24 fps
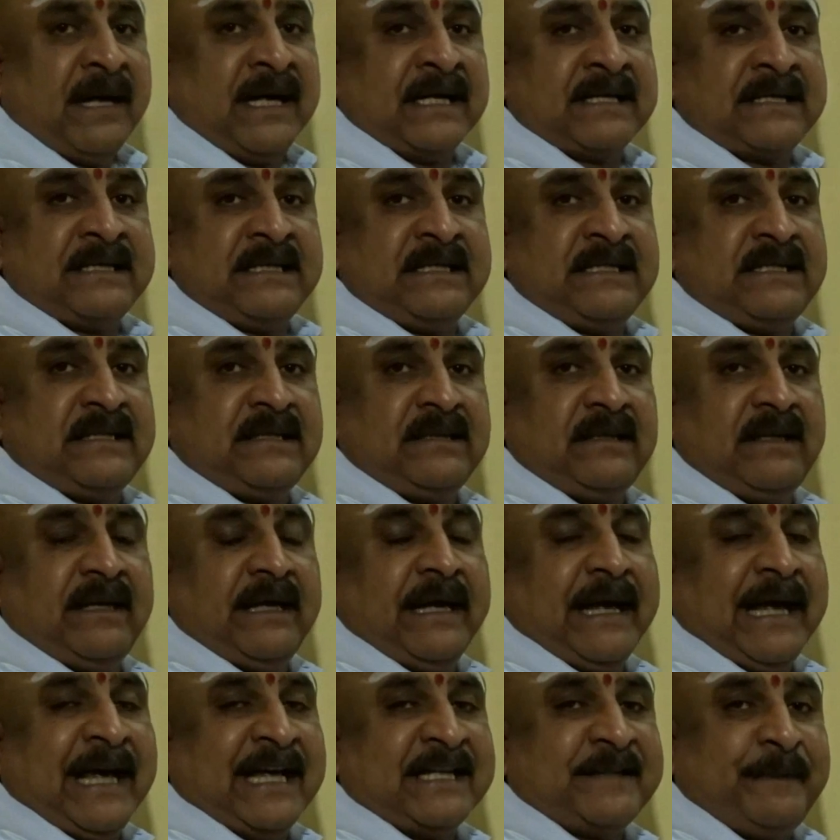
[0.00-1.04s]
Mars is
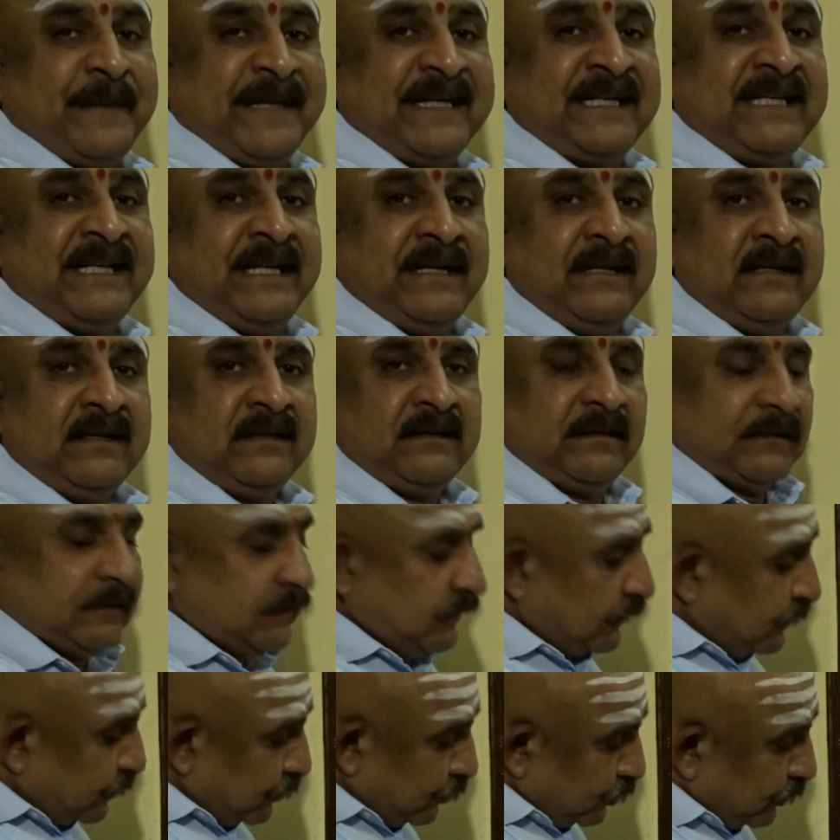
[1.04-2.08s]
aspecting
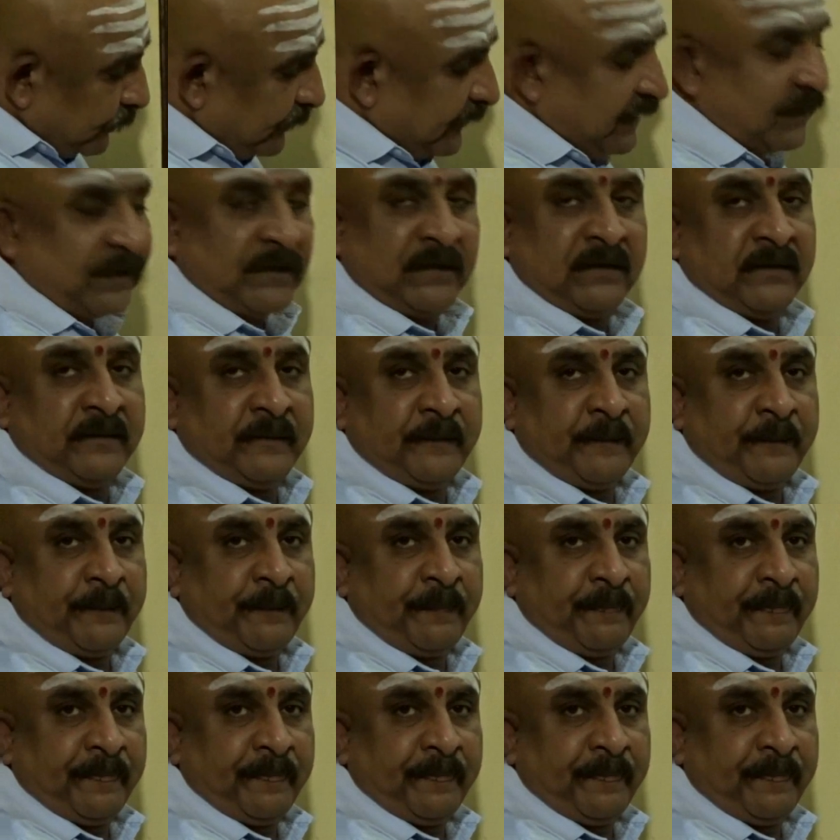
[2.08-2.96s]
Jupiter